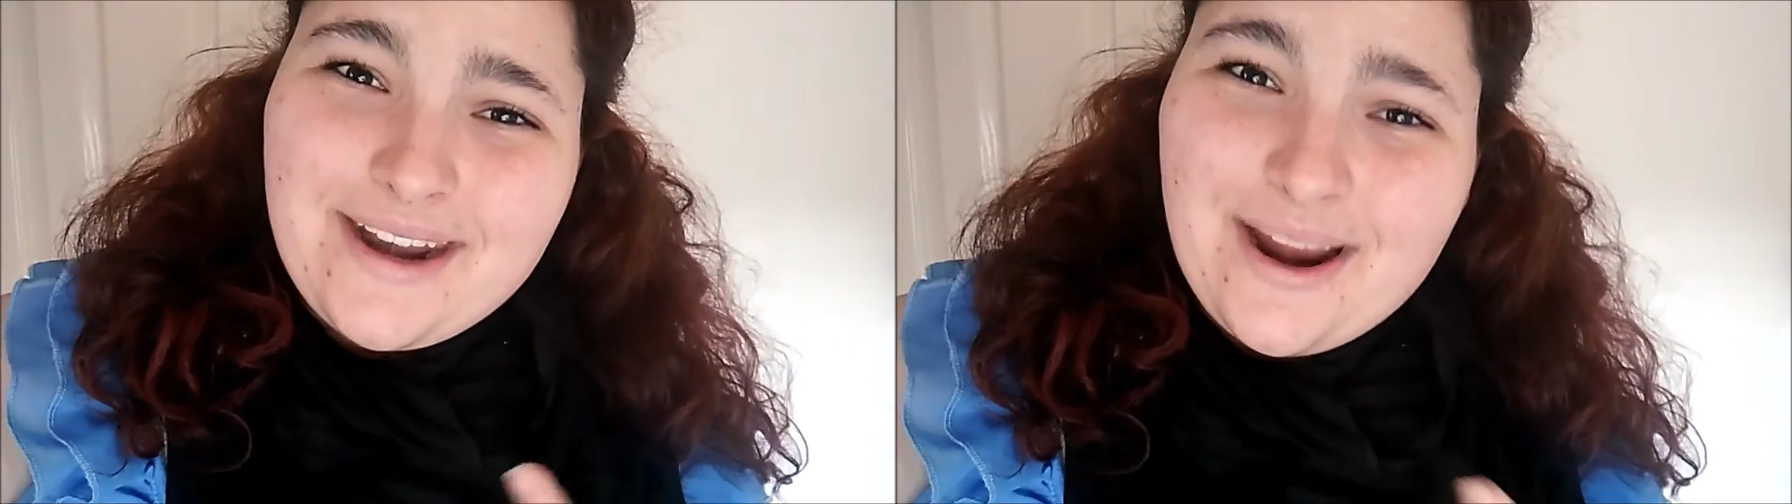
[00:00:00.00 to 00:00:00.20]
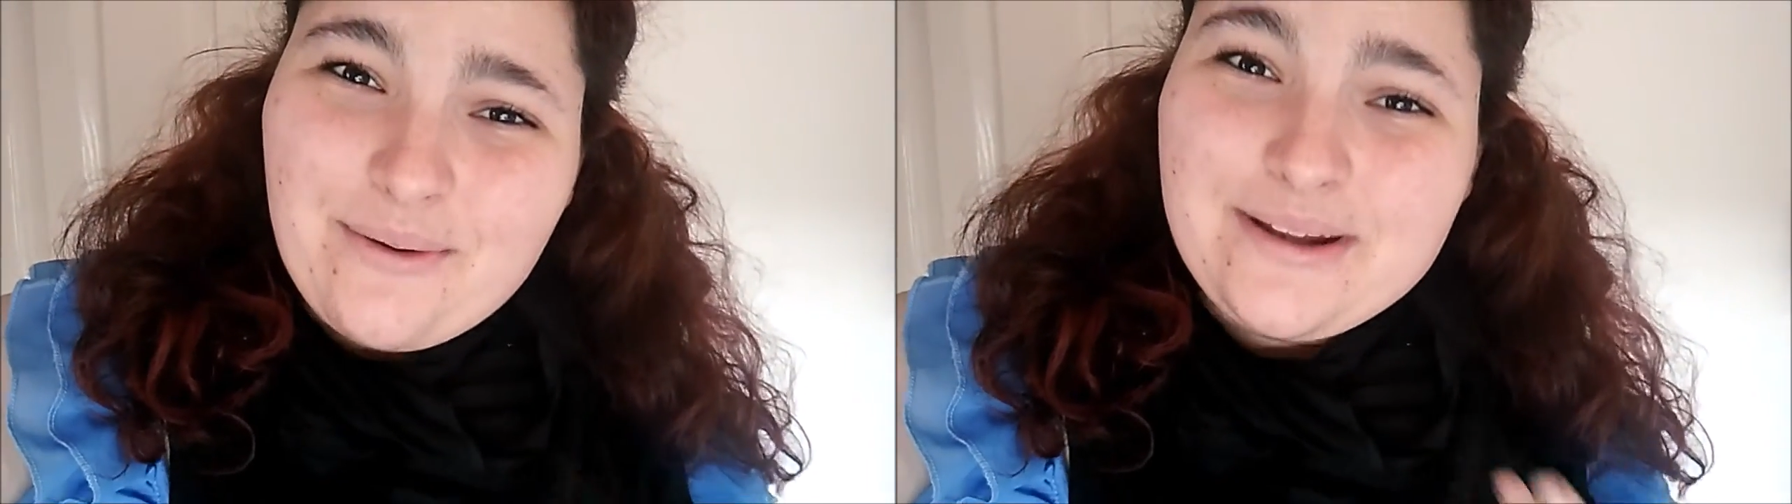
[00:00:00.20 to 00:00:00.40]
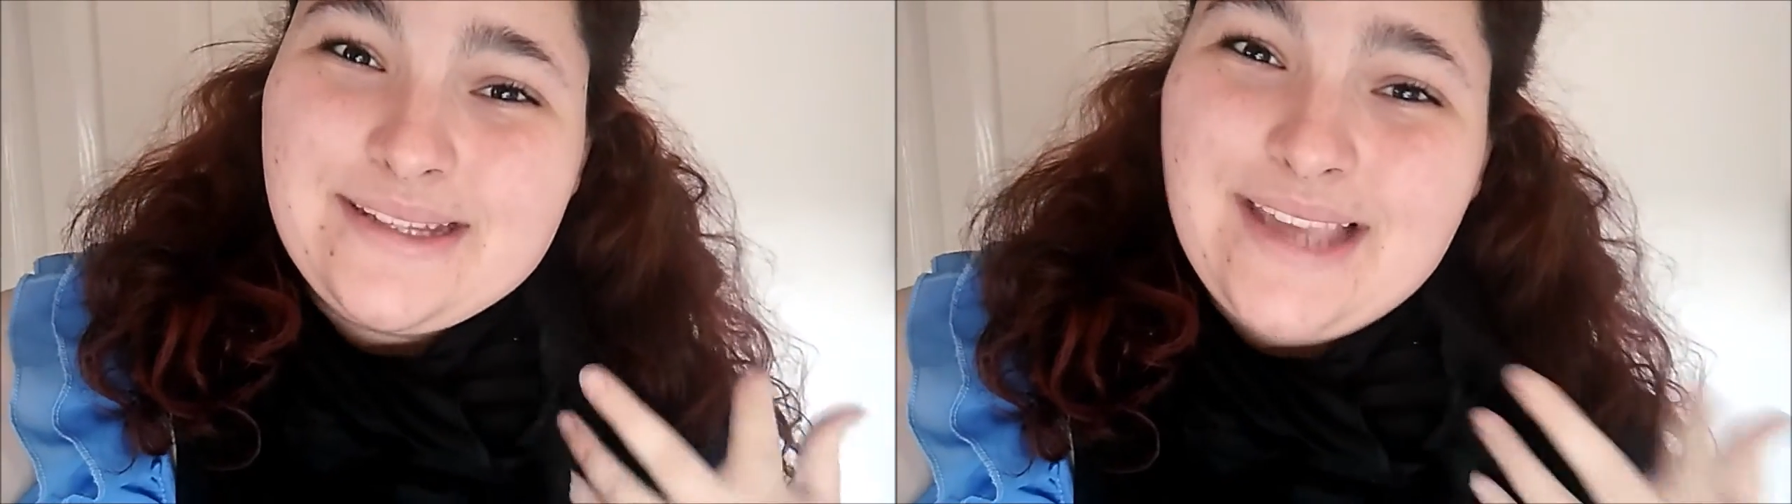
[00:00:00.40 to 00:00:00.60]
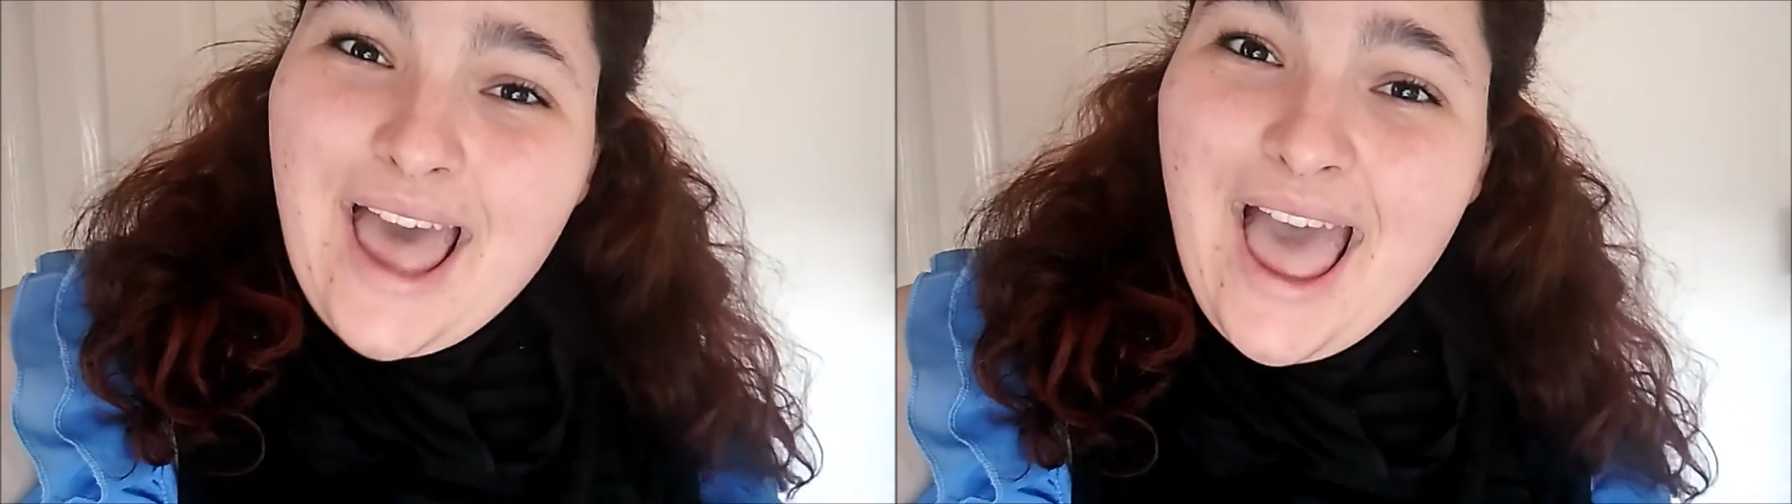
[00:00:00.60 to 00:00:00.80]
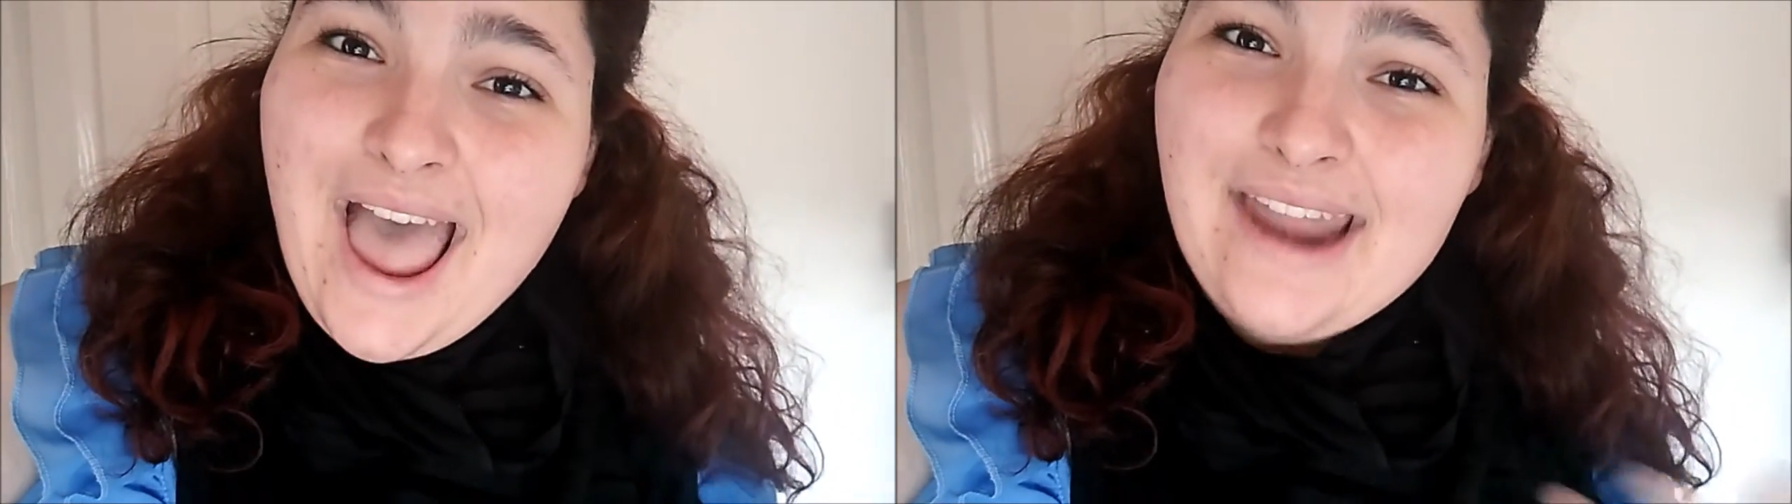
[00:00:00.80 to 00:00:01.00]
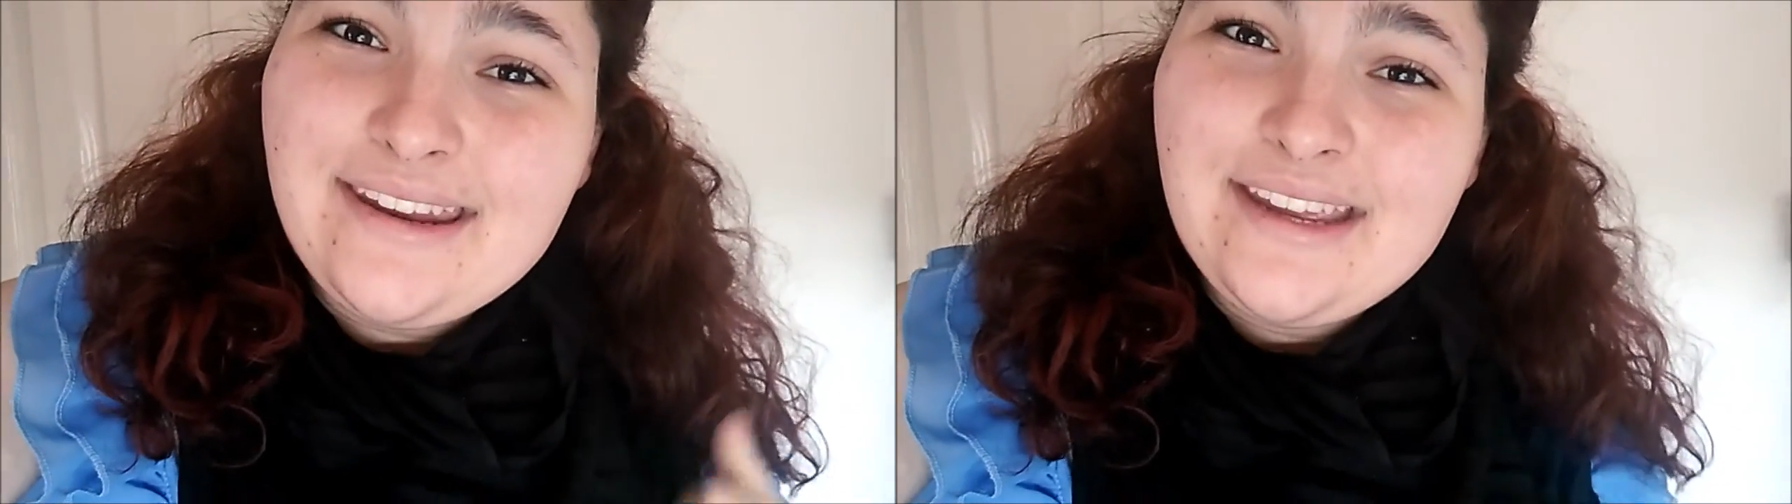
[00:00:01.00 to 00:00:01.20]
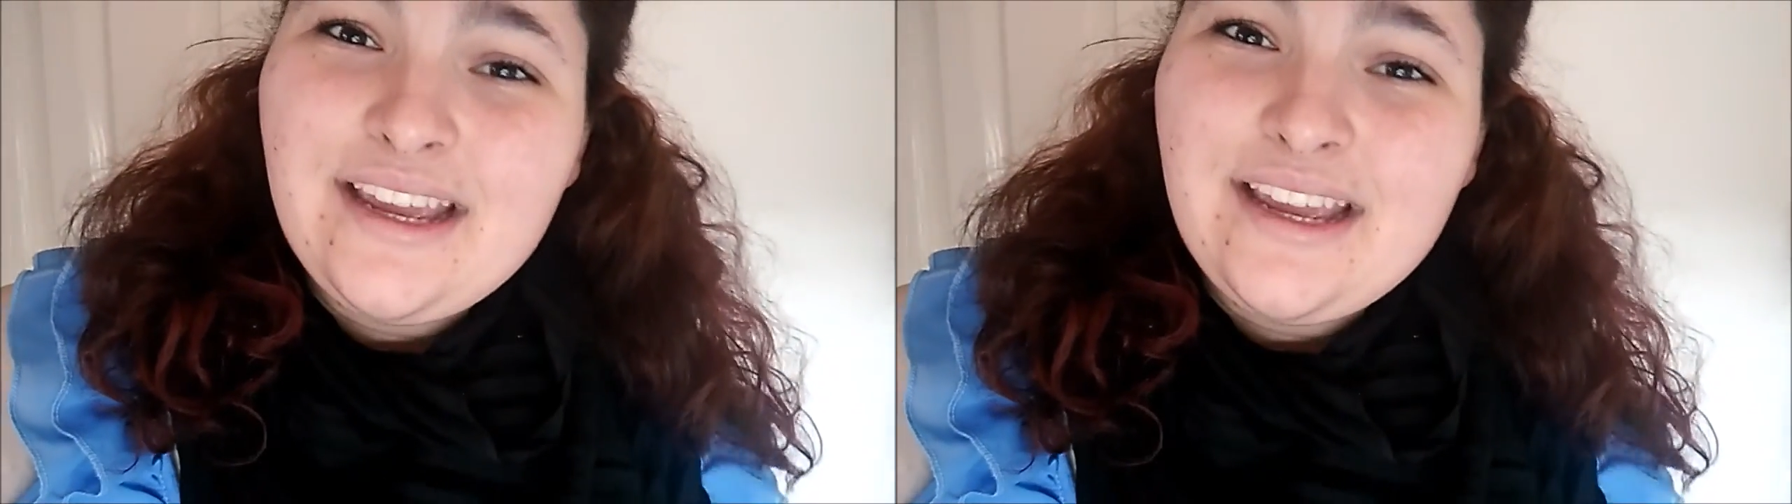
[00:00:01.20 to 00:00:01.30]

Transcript: that I once had.